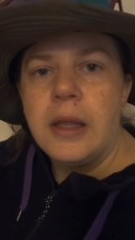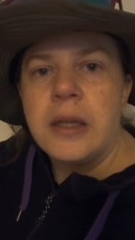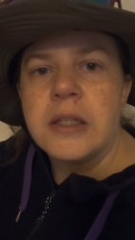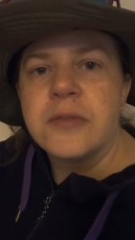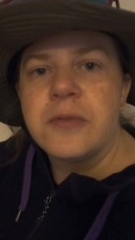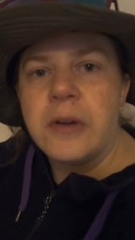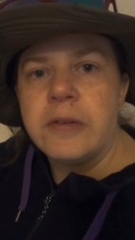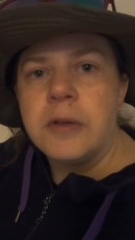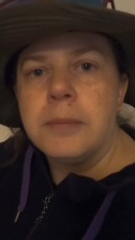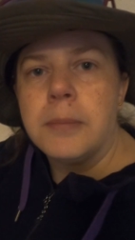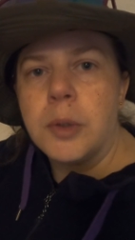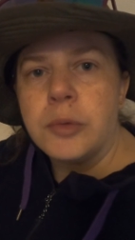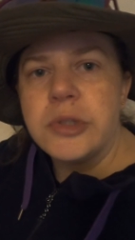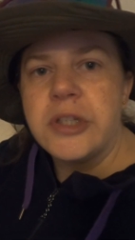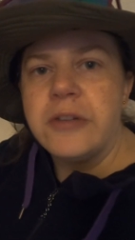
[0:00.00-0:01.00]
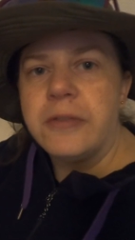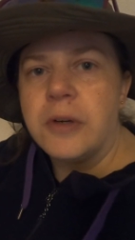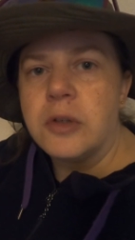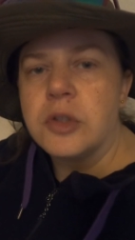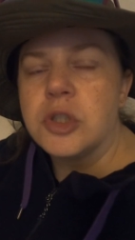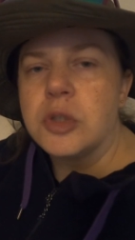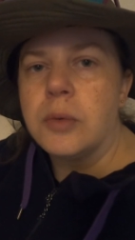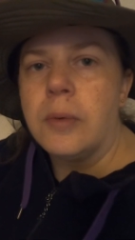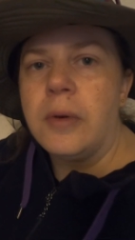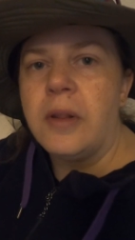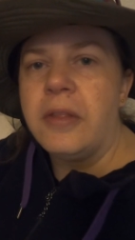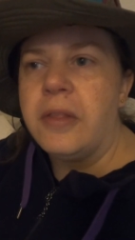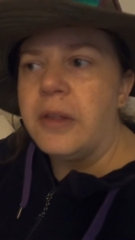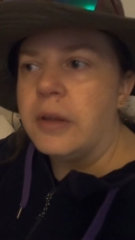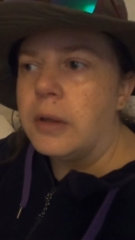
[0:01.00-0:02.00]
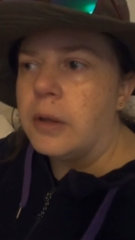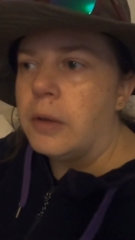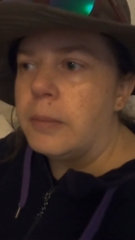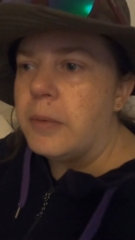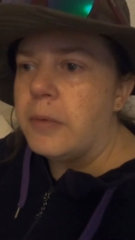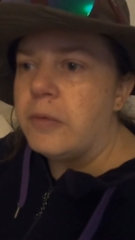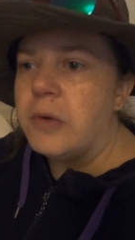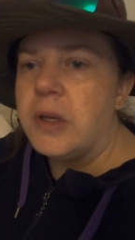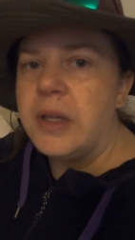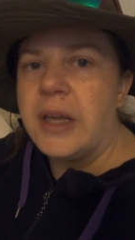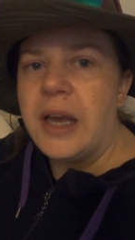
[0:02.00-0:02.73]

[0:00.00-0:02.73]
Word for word: it's very multifunctional and I think it would be really